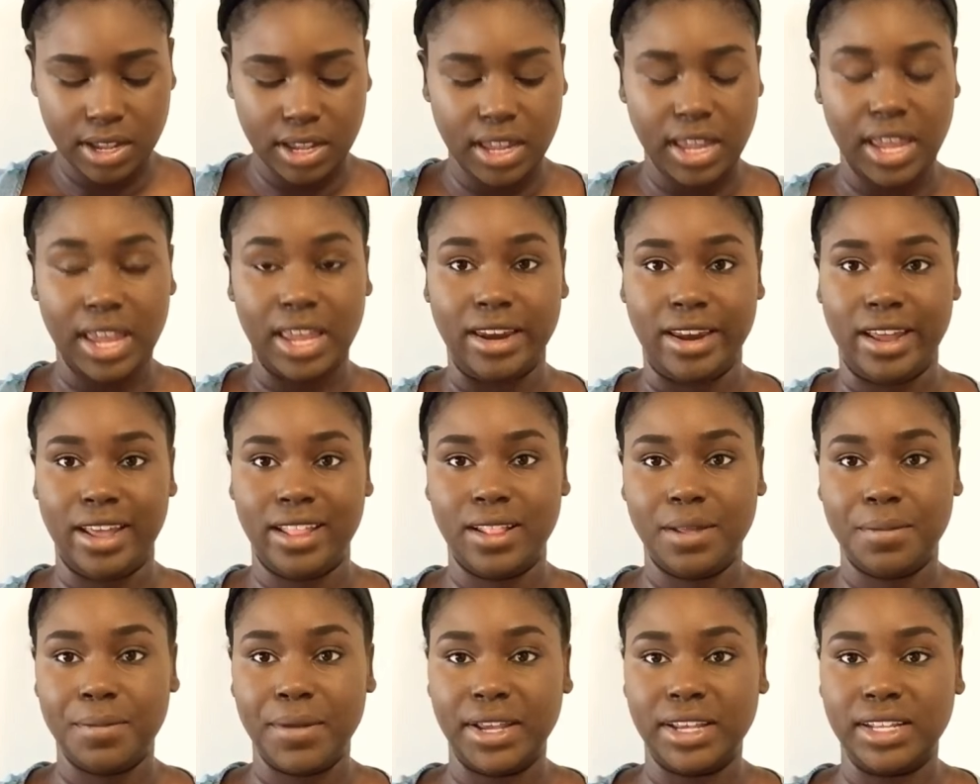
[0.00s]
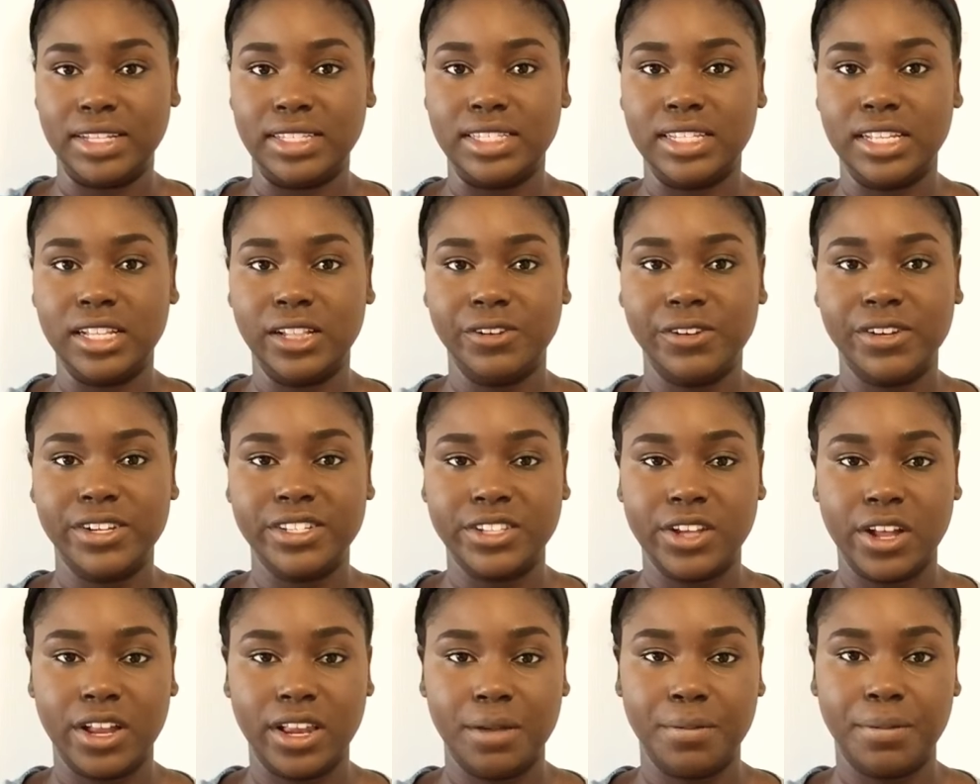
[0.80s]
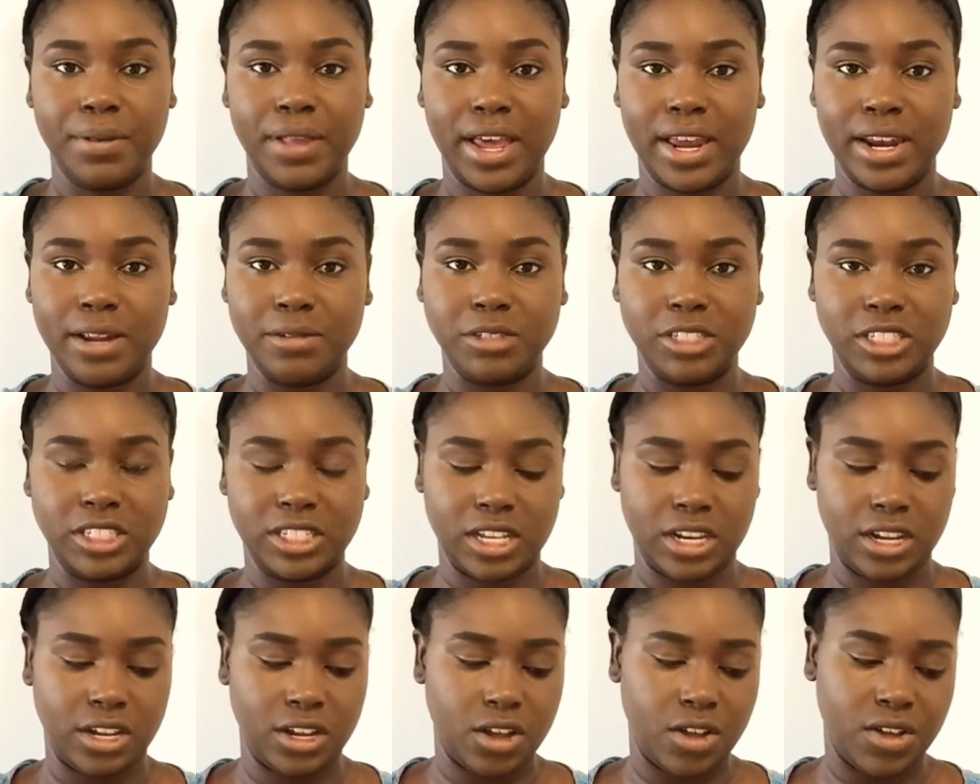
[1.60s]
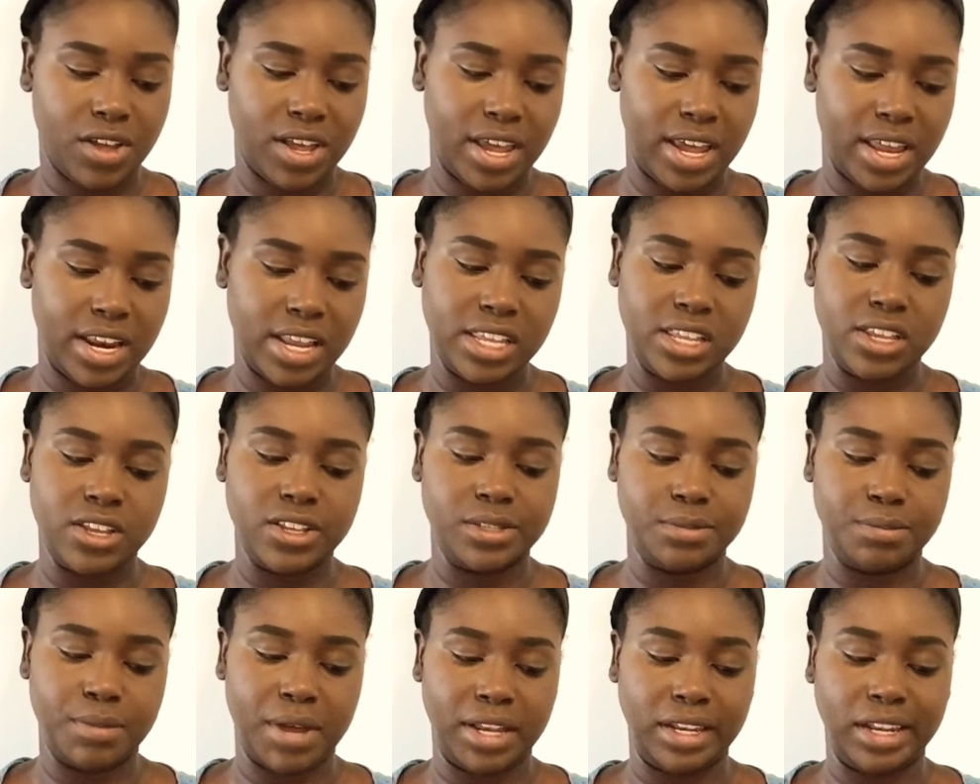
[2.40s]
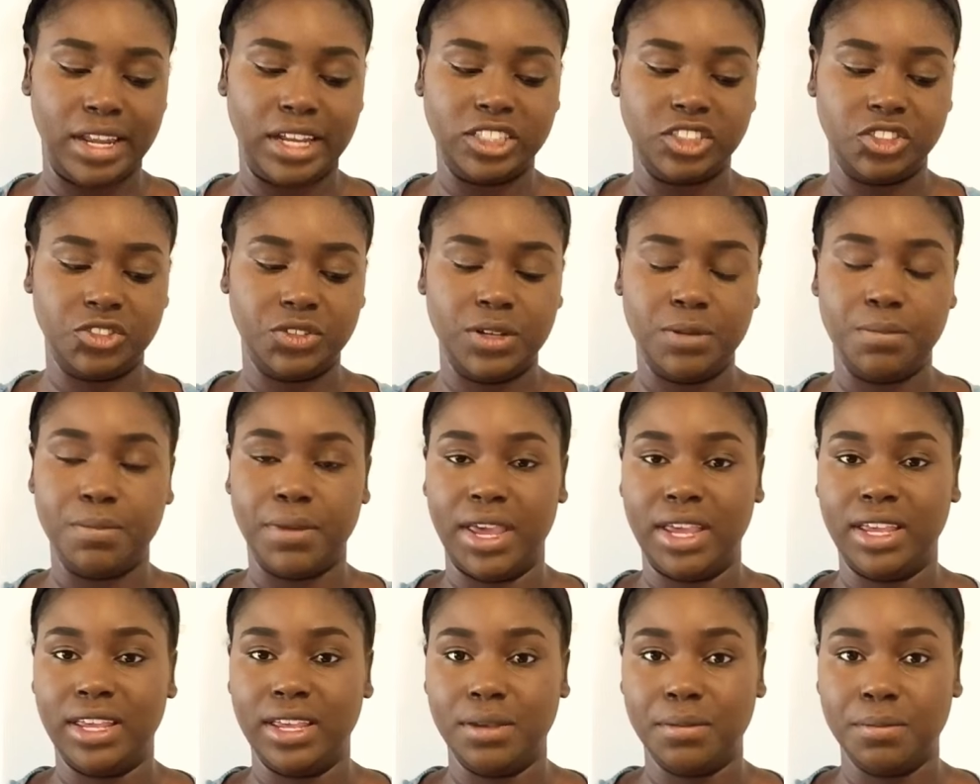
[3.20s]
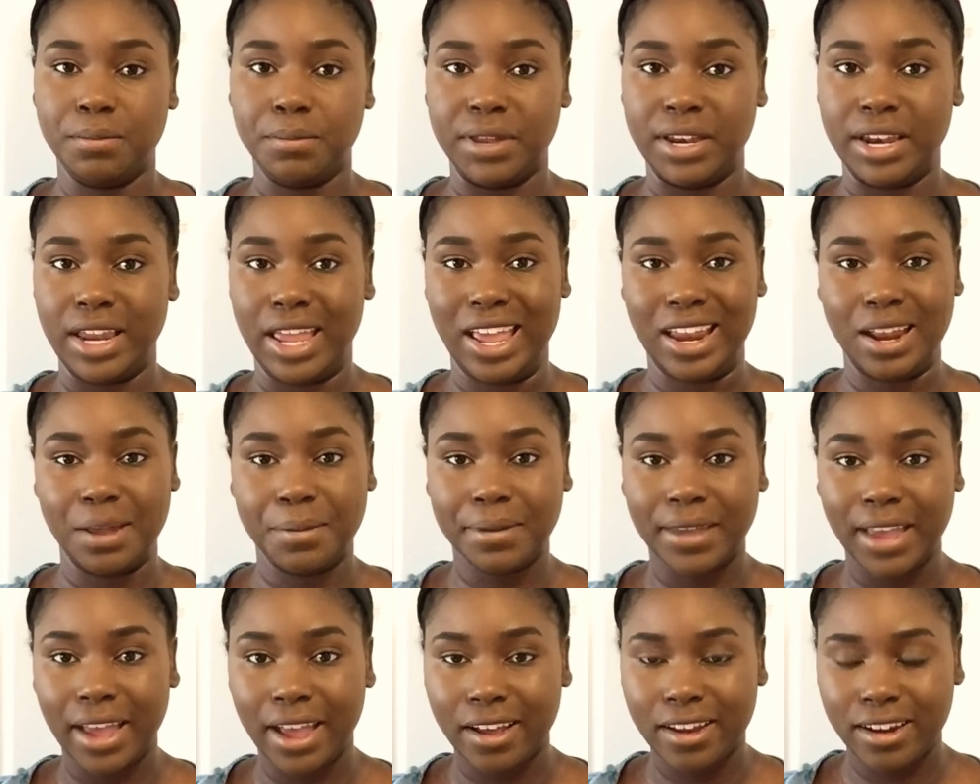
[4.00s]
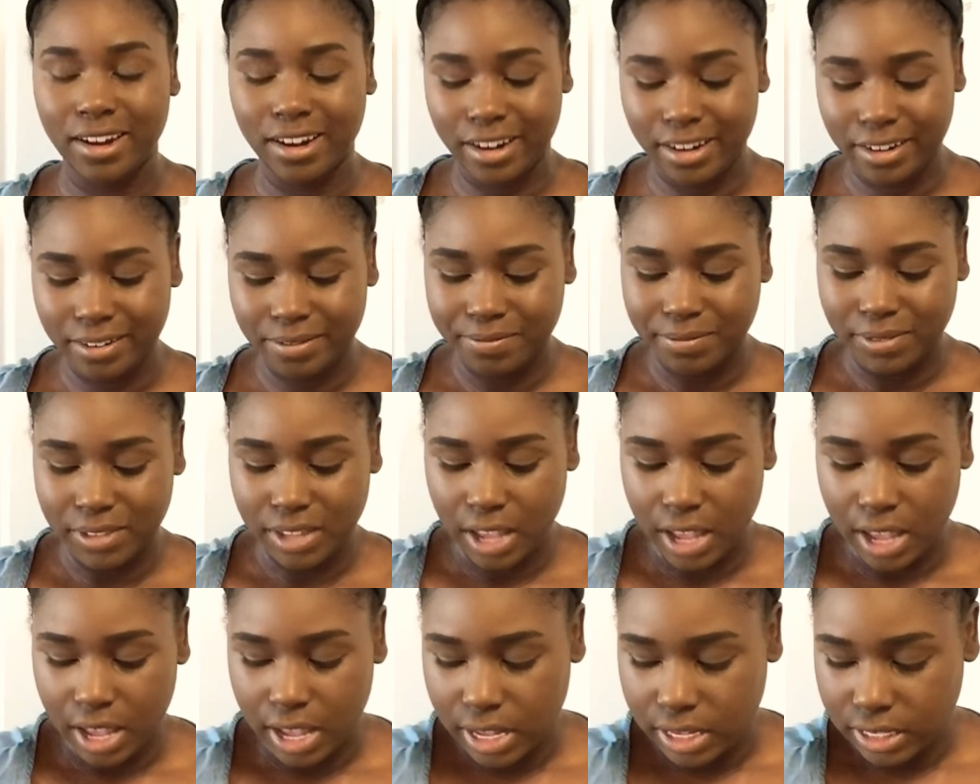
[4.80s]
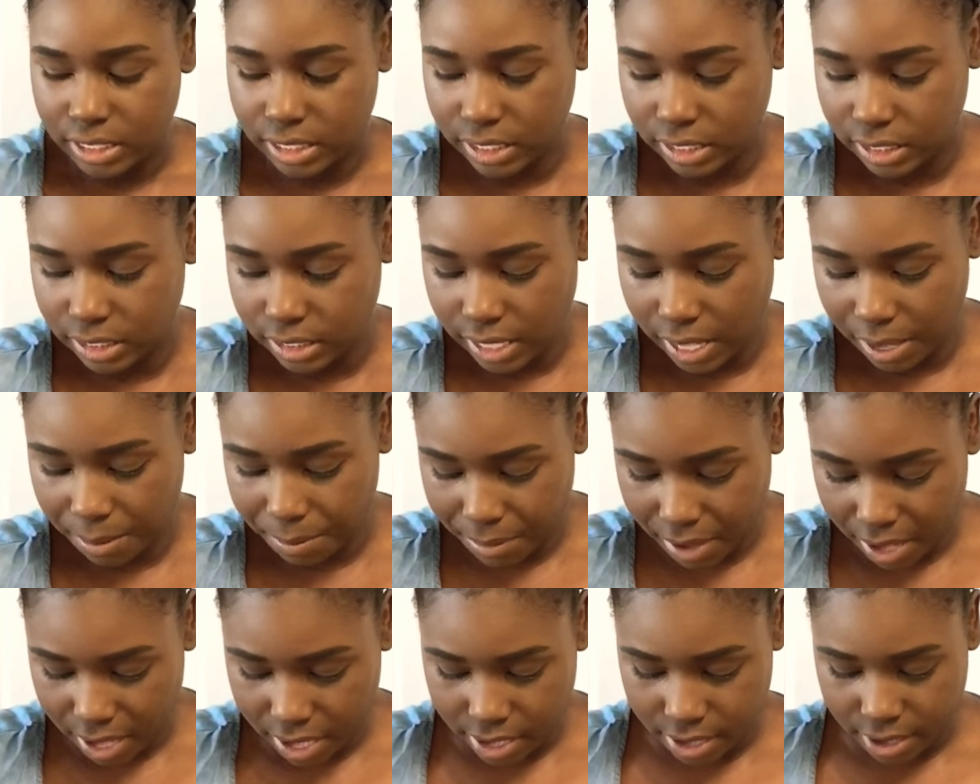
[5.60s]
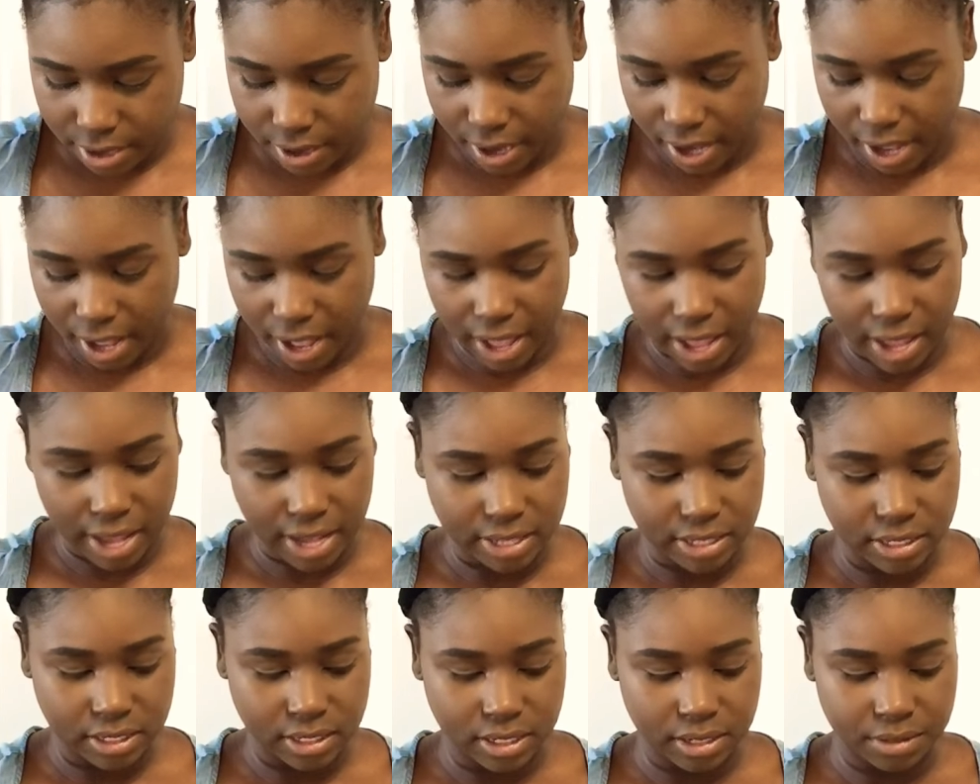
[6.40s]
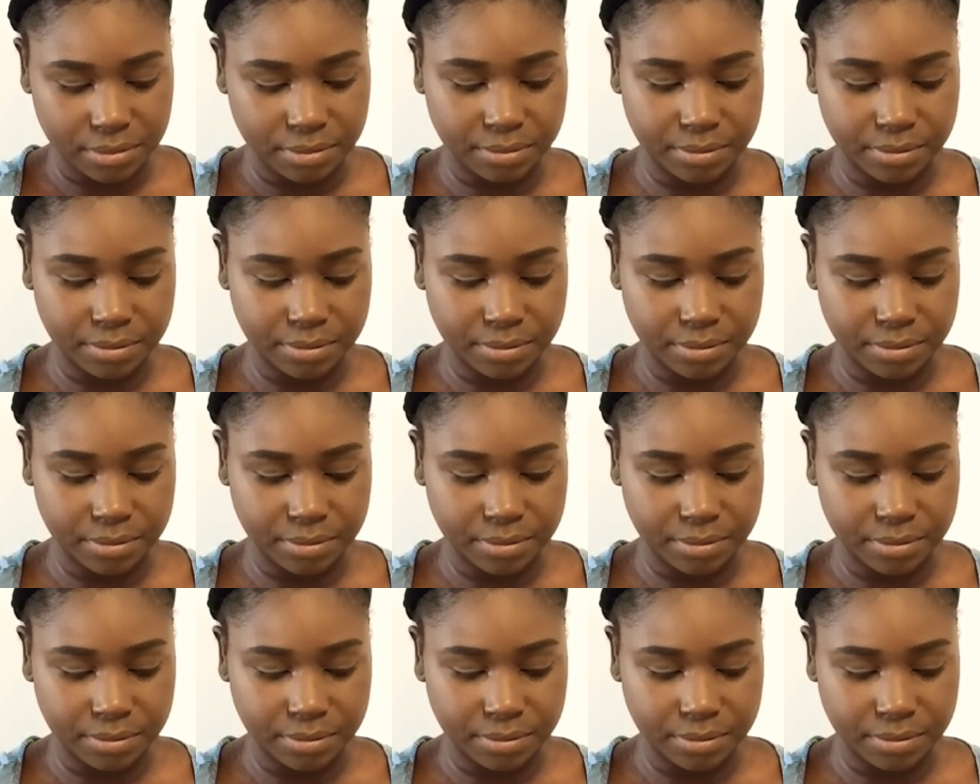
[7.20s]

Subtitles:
And now that my concealer is all applied, I'm just going to go ahead and use my Luxury Baking Banana Powder to set my under eyes.